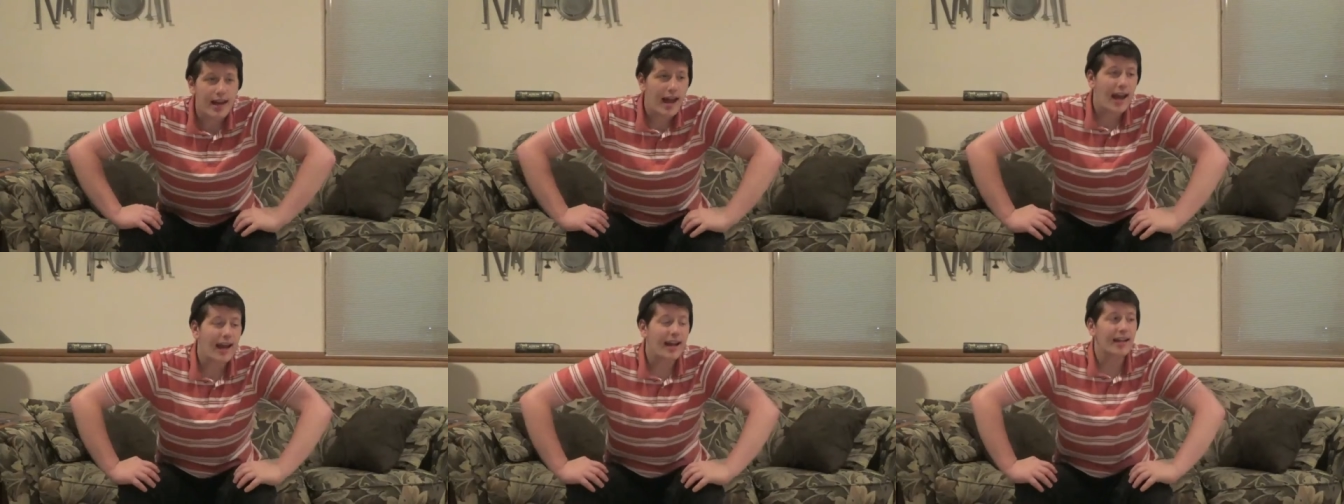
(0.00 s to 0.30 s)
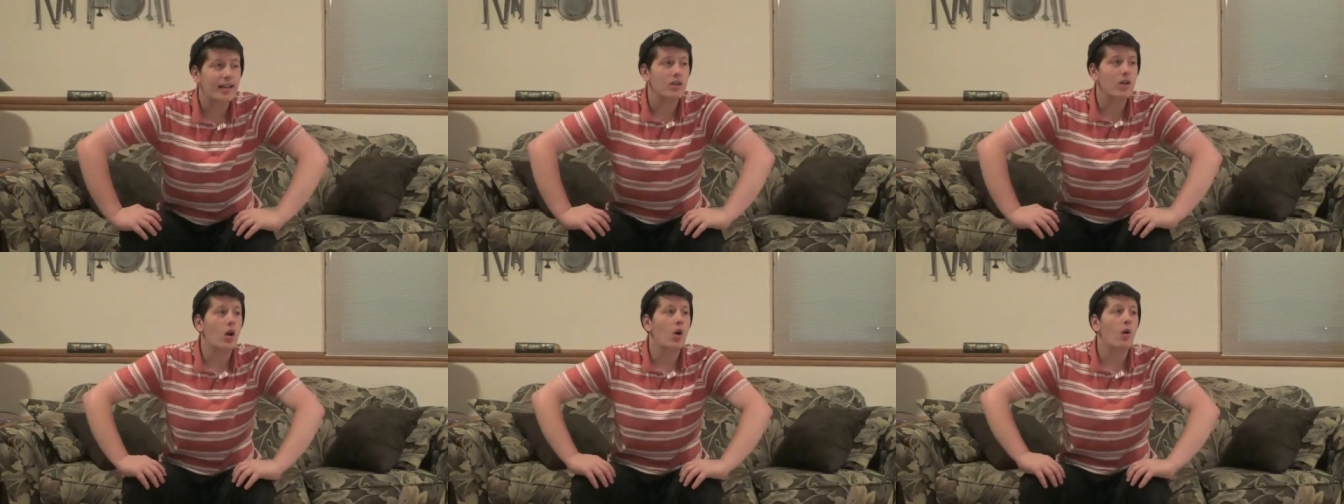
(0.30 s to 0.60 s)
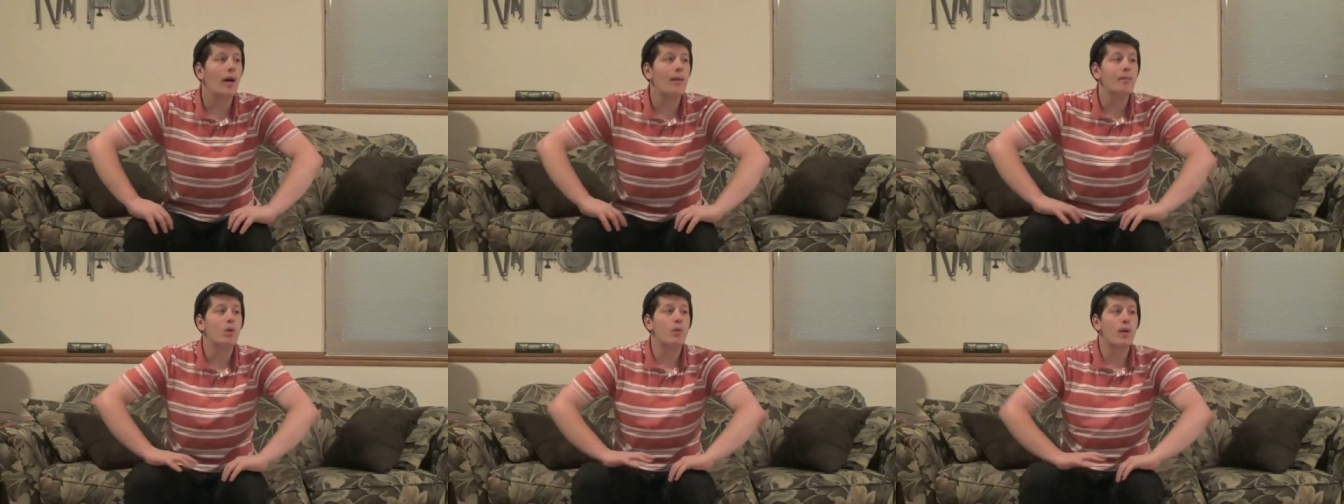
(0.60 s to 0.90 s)
And I know
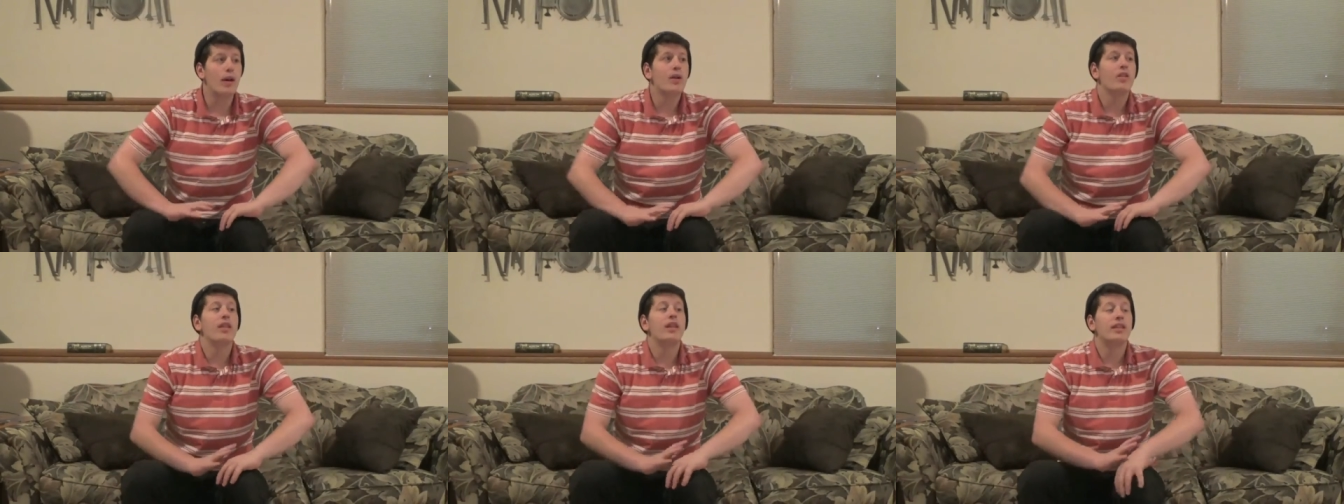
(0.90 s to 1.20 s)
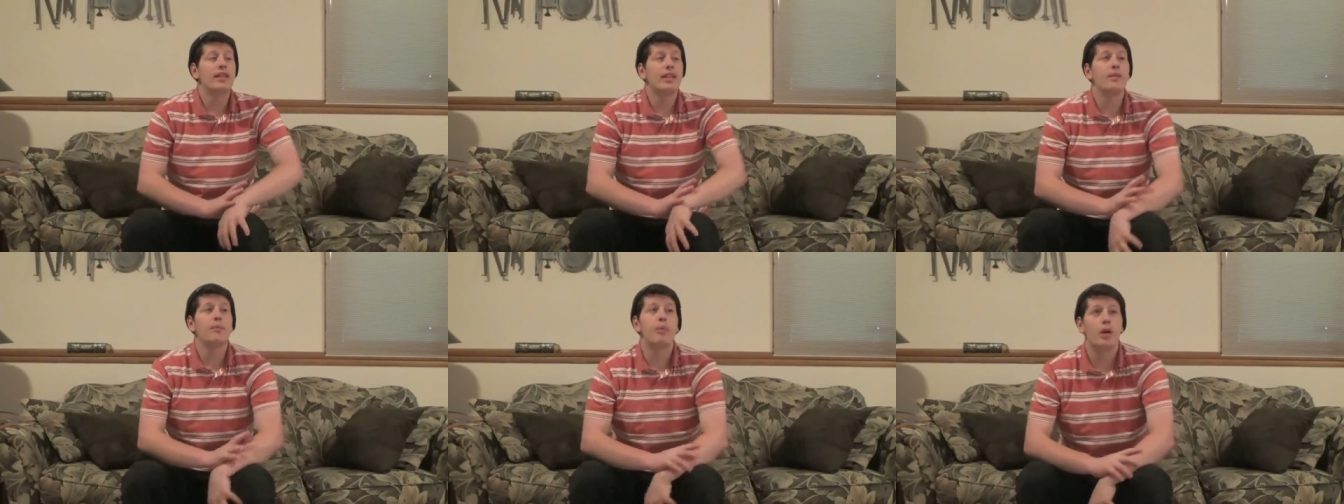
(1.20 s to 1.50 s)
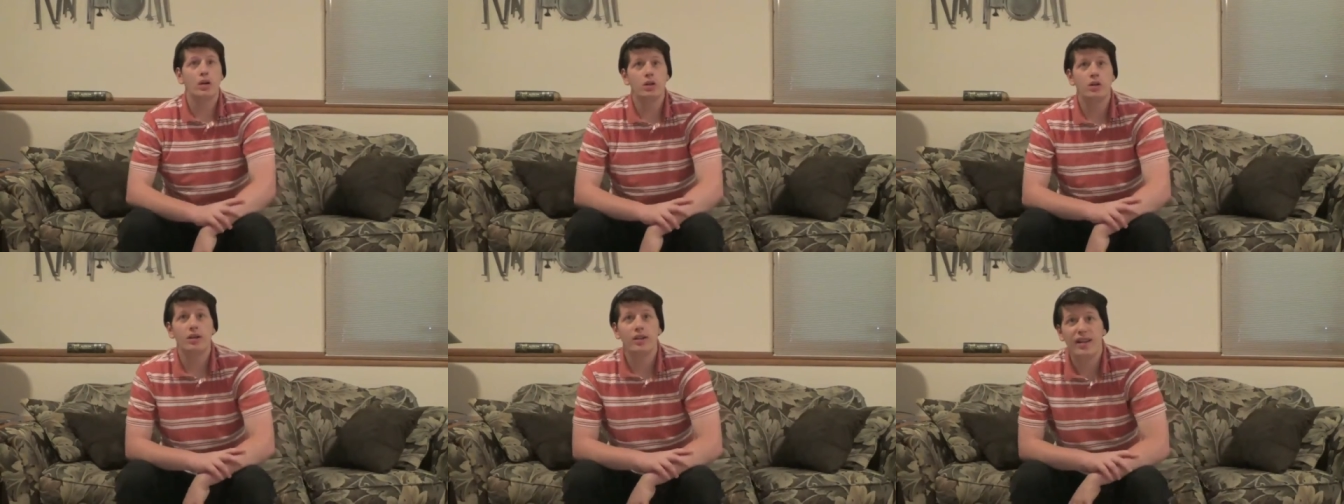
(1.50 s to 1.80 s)
I'm aware that
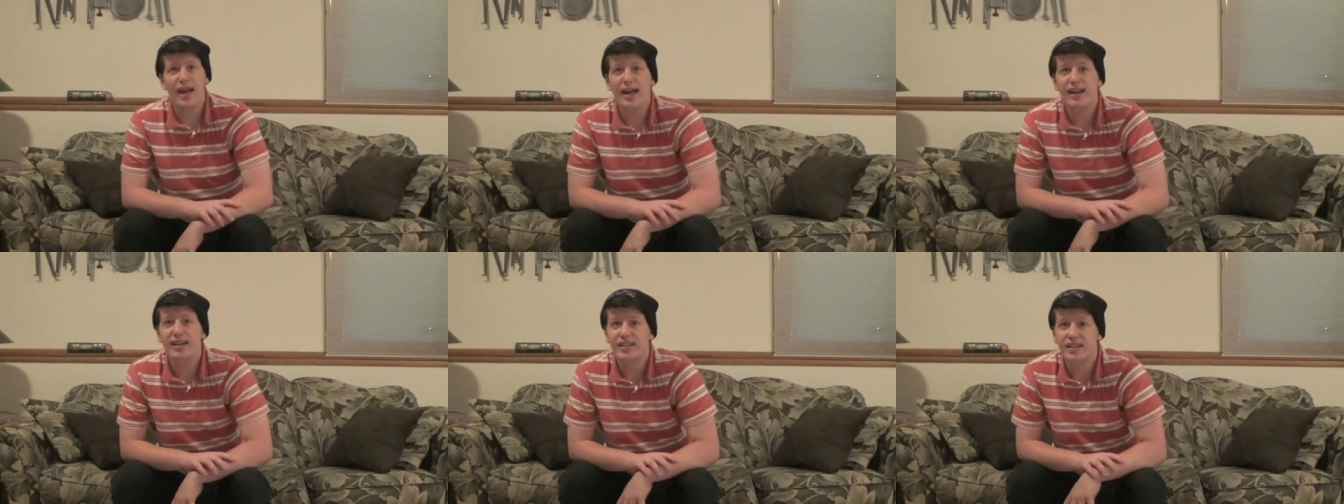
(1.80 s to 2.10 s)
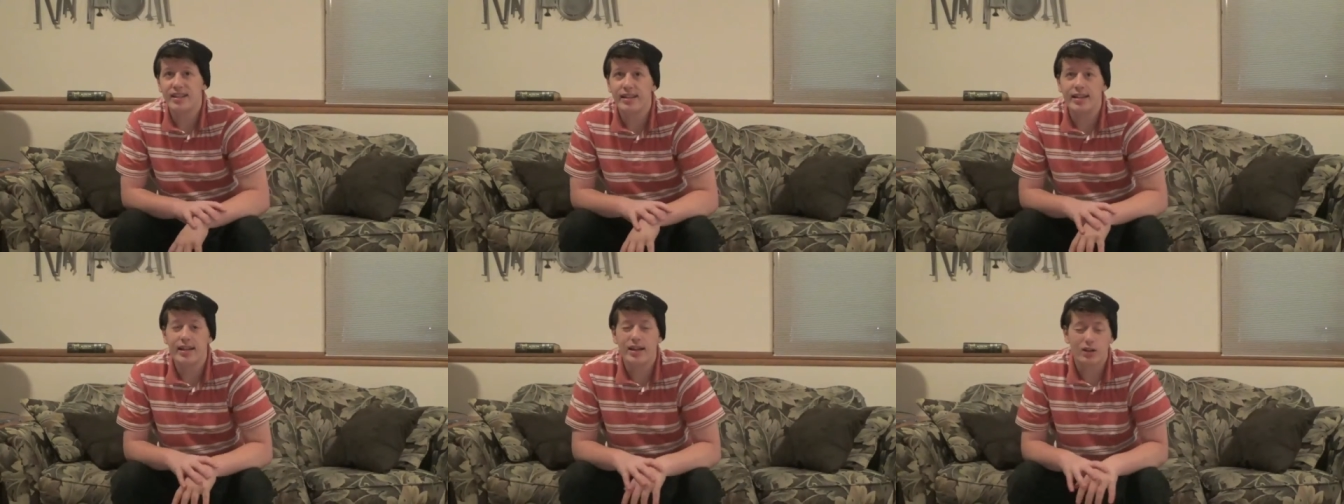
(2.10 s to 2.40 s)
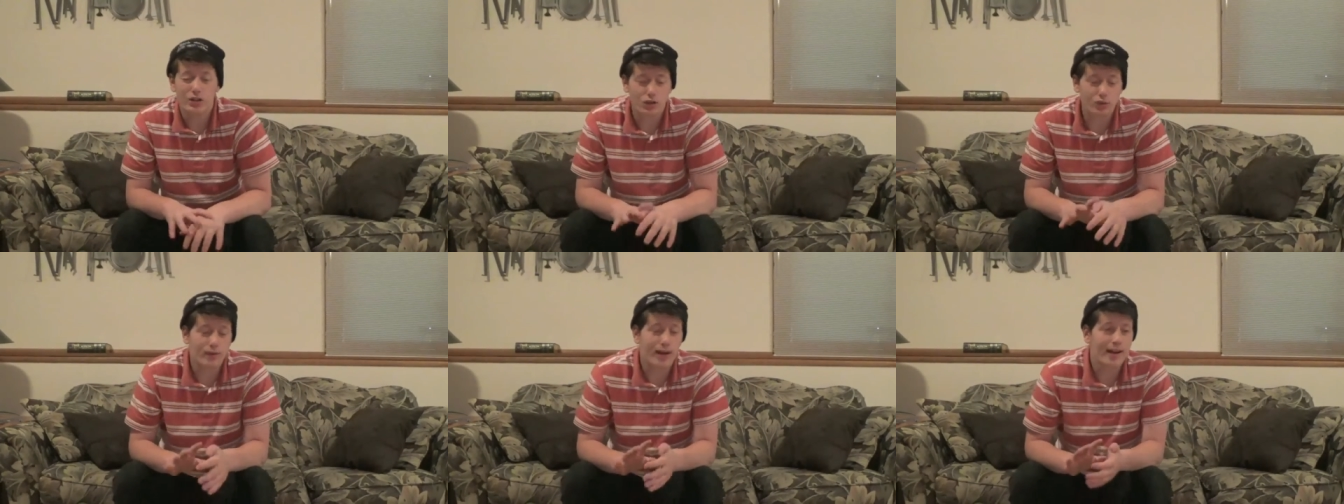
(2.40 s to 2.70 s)
part of that is the
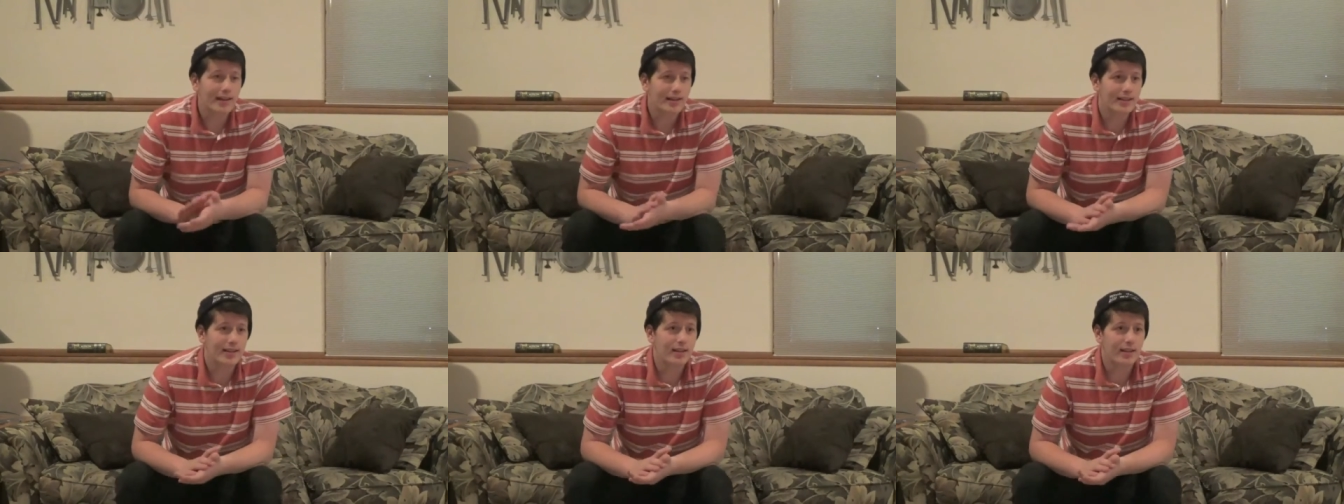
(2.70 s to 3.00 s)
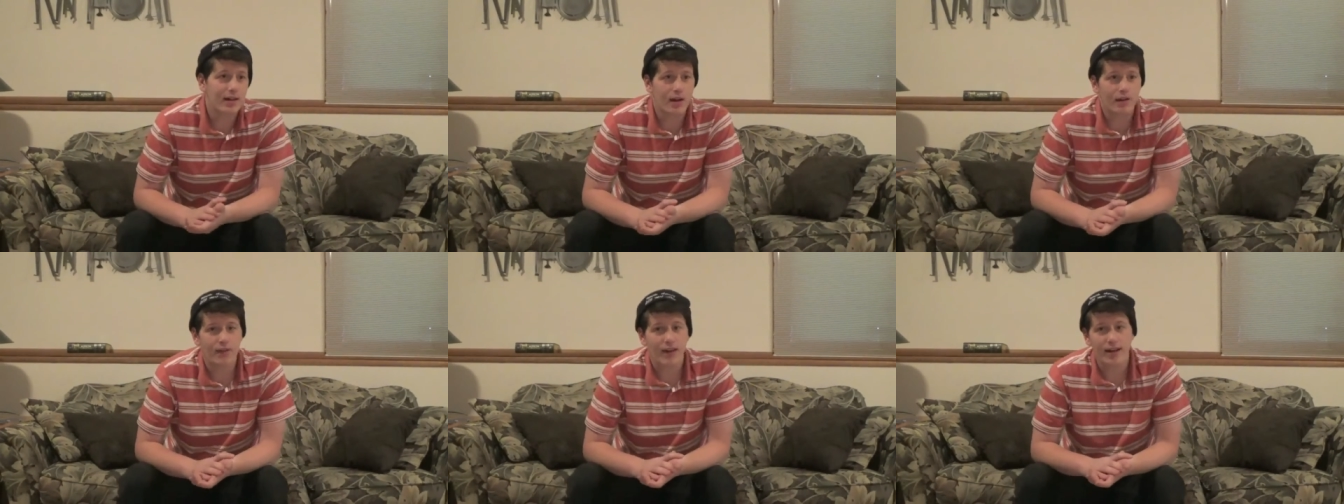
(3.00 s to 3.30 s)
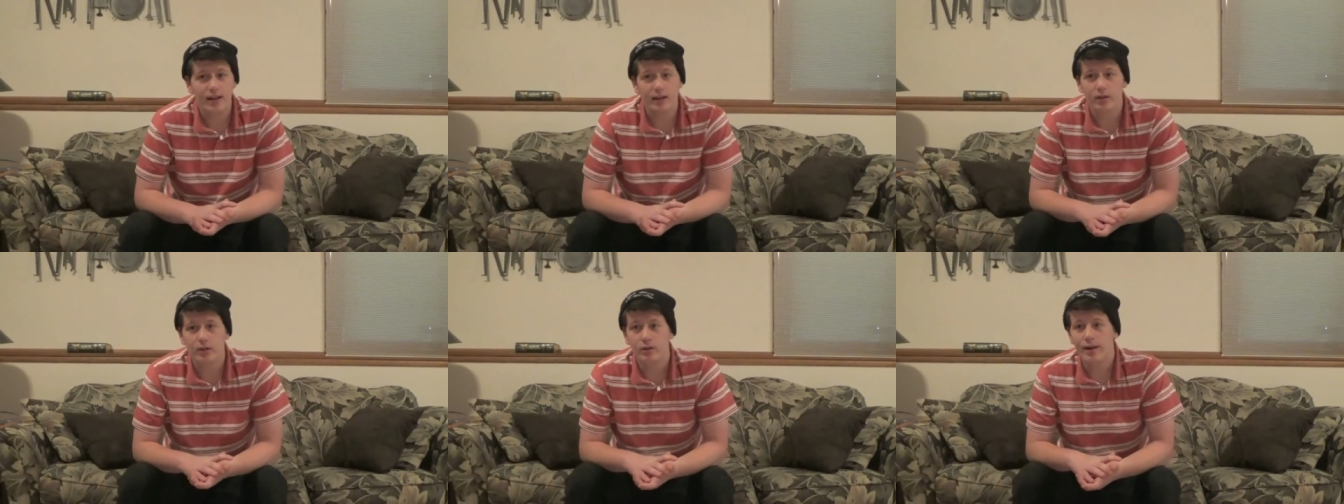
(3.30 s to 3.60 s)
directing of
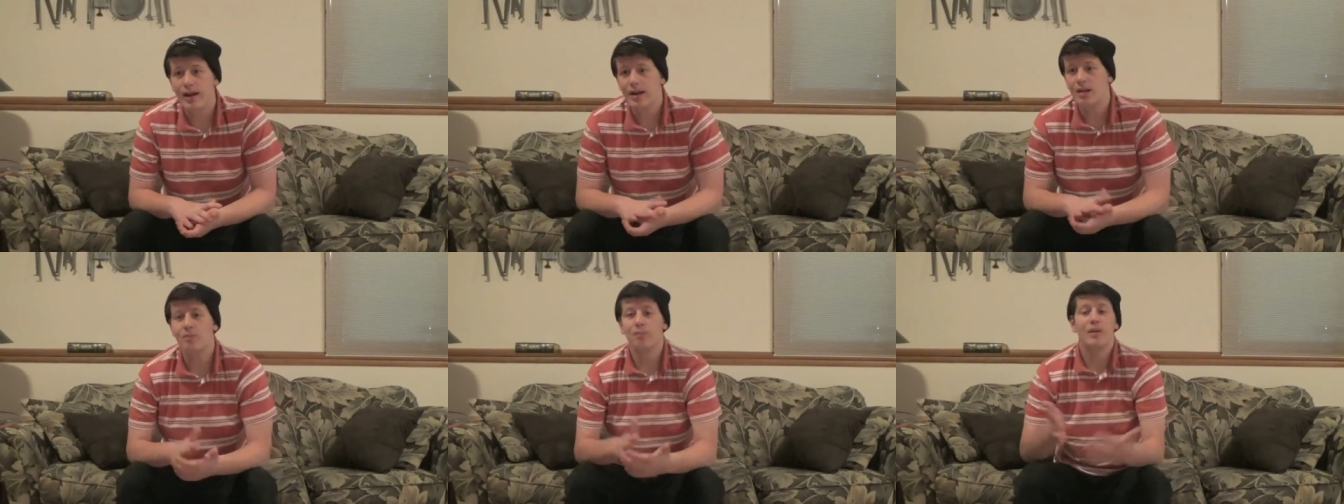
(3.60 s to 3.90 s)
Edgar Wright,